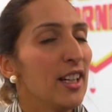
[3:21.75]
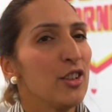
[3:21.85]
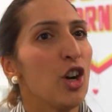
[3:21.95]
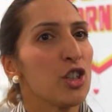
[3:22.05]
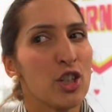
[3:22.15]

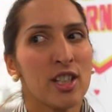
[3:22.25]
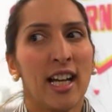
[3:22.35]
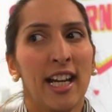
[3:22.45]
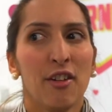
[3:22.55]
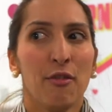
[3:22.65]
not just
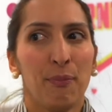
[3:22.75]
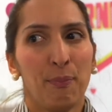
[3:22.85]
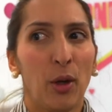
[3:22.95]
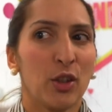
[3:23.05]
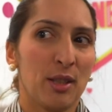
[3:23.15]
kind of
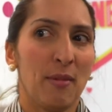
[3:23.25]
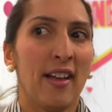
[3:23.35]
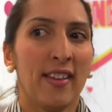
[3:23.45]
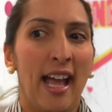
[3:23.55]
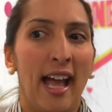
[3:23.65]
pluck them
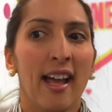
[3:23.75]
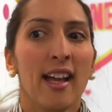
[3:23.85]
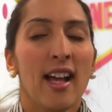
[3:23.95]
out of the air.